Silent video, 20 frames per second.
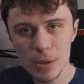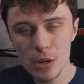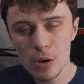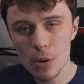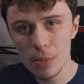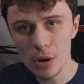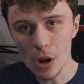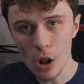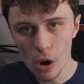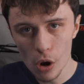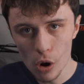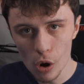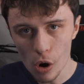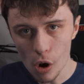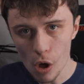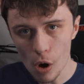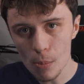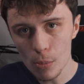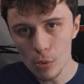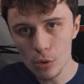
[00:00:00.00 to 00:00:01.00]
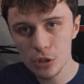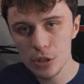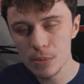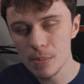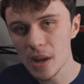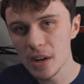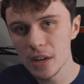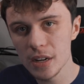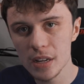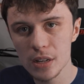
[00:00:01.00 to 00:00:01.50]
becoming a lot more
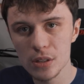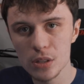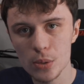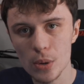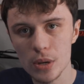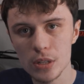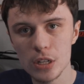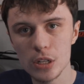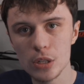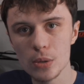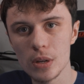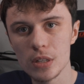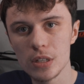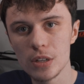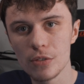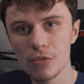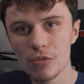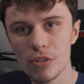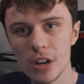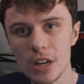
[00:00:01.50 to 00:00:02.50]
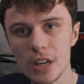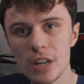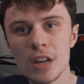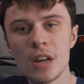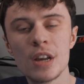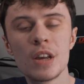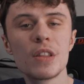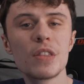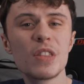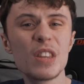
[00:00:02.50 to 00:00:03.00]
demanding in 2023,
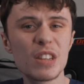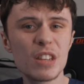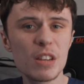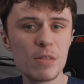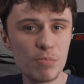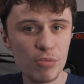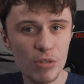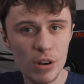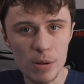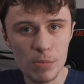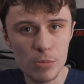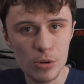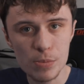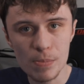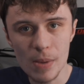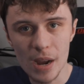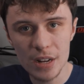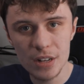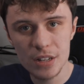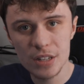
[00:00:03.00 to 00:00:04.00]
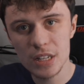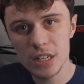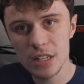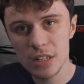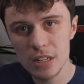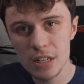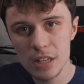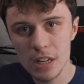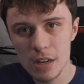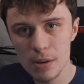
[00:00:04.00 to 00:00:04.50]
this has pretty much made
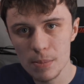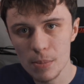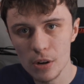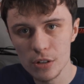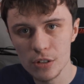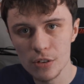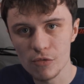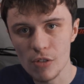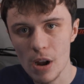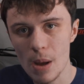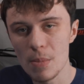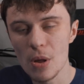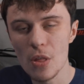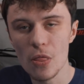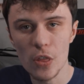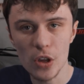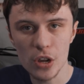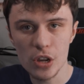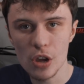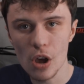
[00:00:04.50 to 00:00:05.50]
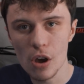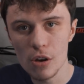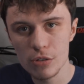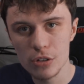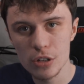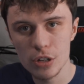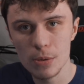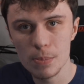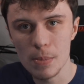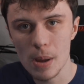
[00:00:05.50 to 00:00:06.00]
16GB of RAM the
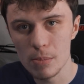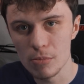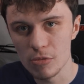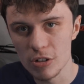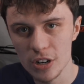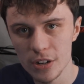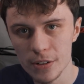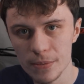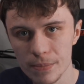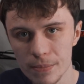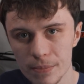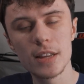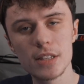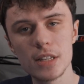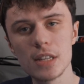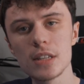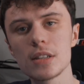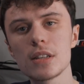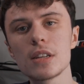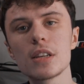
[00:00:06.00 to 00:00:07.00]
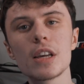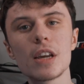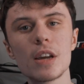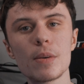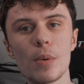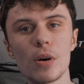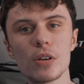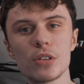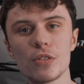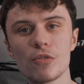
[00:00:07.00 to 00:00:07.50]
go-to memory. And
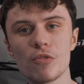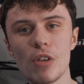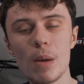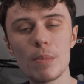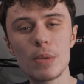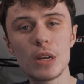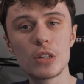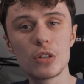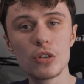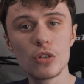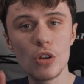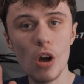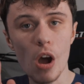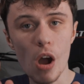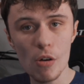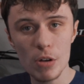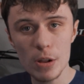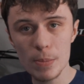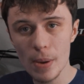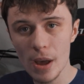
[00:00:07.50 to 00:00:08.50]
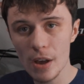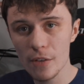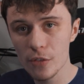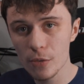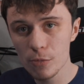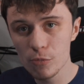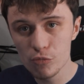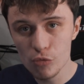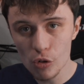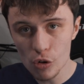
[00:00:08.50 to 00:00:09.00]
16GB of RAM is not only better for
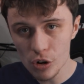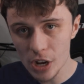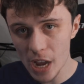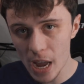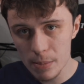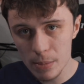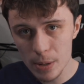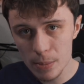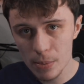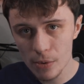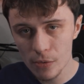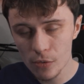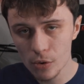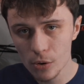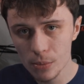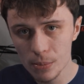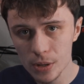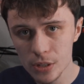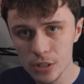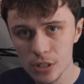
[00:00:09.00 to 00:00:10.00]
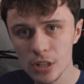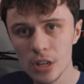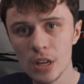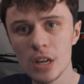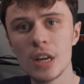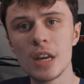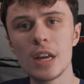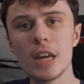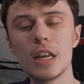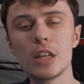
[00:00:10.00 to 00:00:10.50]
raw gaming performance,
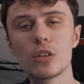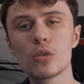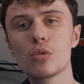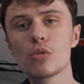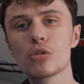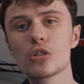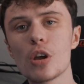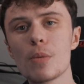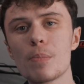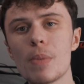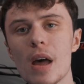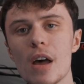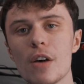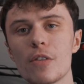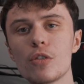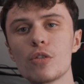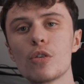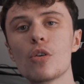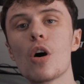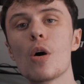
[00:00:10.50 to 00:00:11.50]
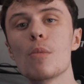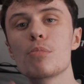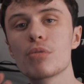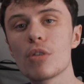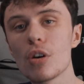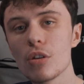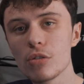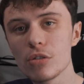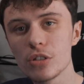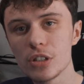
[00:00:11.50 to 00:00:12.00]
it's also better for
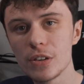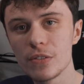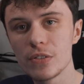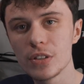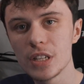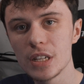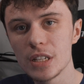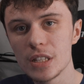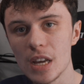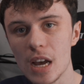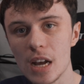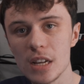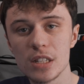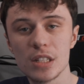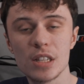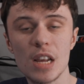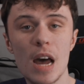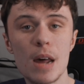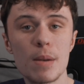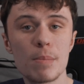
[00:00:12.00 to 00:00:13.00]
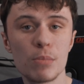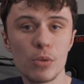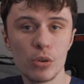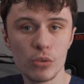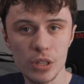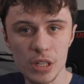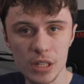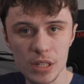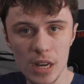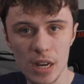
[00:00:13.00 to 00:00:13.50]
productivity tasks and
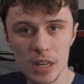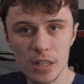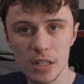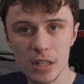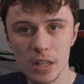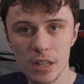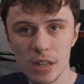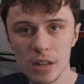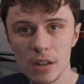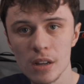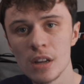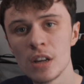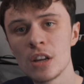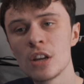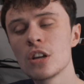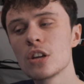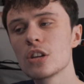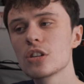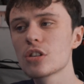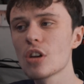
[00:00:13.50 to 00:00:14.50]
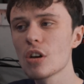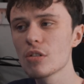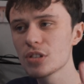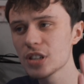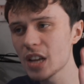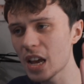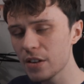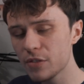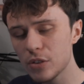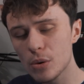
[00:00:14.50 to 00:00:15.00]
multitasking. So
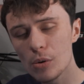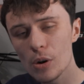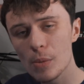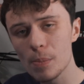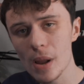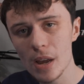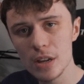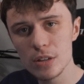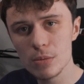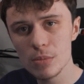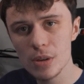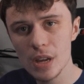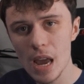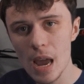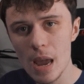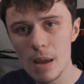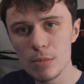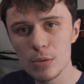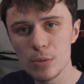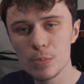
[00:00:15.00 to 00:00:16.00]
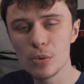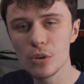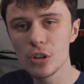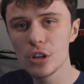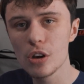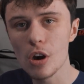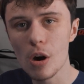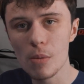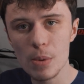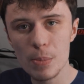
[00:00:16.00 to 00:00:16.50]
say if you want to play some games but you
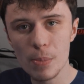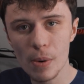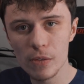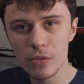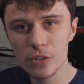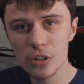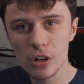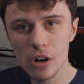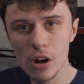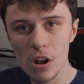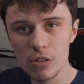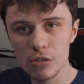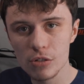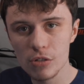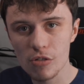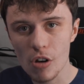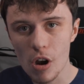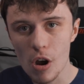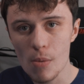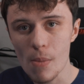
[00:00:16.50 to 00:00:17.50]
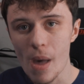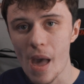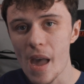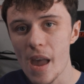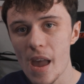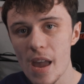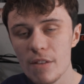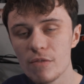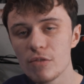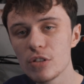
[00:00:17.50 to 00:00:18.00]
can't be bothered to close Chrome
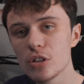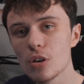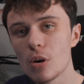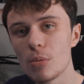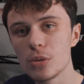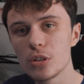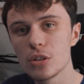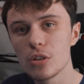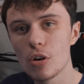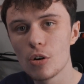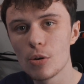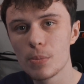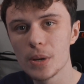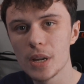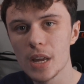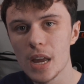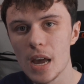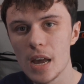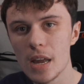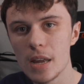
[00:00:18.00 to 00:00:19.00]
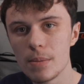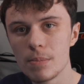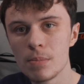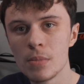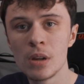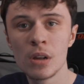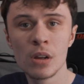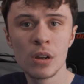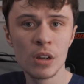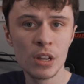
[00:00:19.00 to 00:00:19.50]
every time you start up a game,
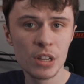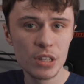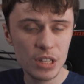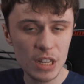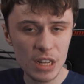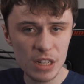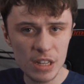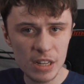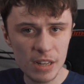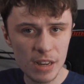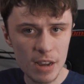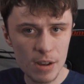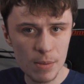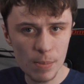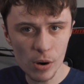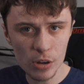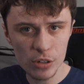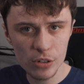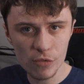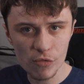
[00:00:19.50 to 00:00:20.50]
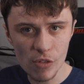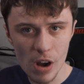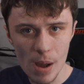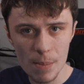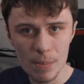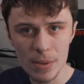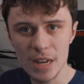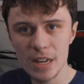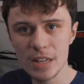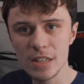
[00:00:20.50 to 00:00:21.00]
16GB of
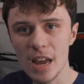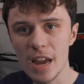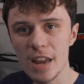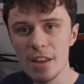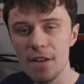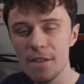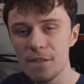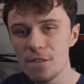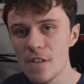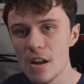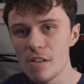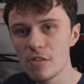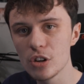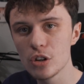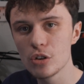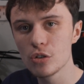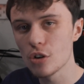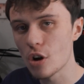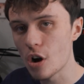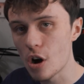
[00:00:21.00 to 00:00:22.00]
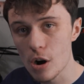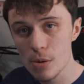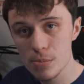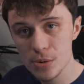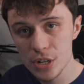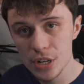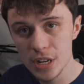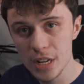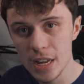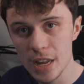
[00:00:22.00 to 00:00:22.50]
RAM is a very good
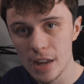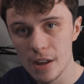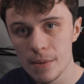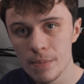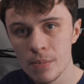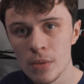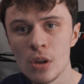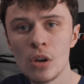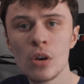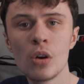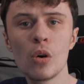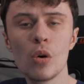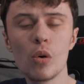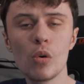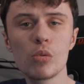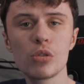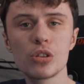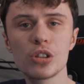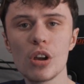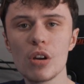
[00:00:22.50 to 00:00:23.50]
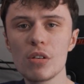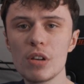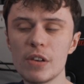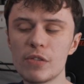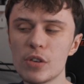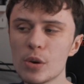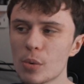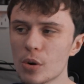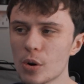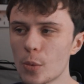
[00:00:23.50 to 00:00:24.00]
option here. Also,
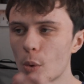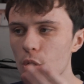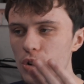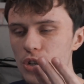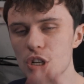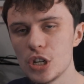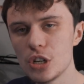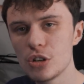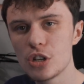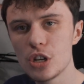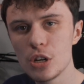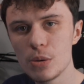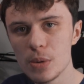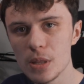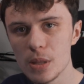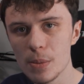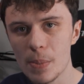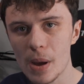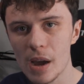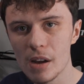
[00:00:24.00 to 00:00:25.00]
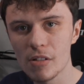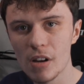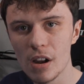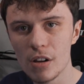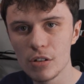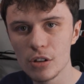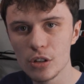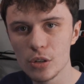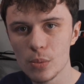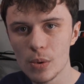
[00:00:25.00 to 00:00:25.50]
if you want to watch YouTube in the
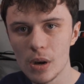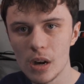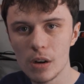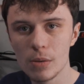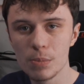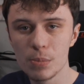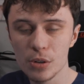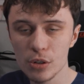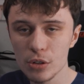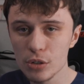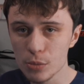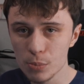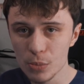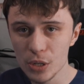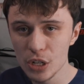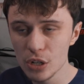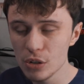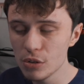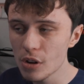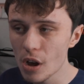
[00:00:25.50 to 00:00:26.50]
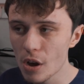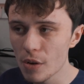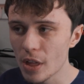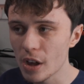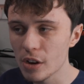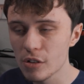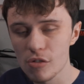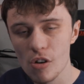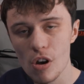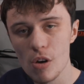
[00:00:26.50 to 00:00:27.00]
background as well, because we do know
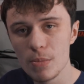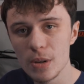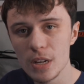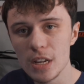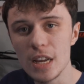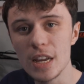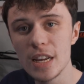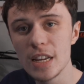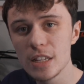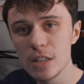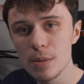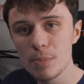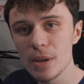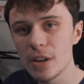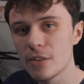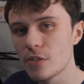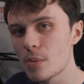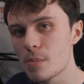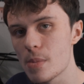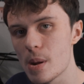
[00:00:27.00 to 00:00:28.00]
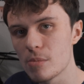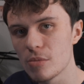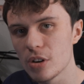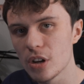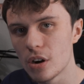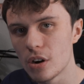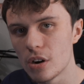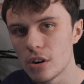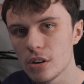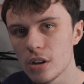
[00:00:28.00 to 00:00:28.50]
that Chrome is a bit of a memory
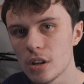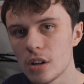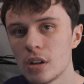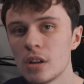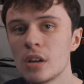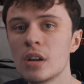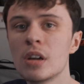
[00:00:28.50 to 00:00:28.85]
hog,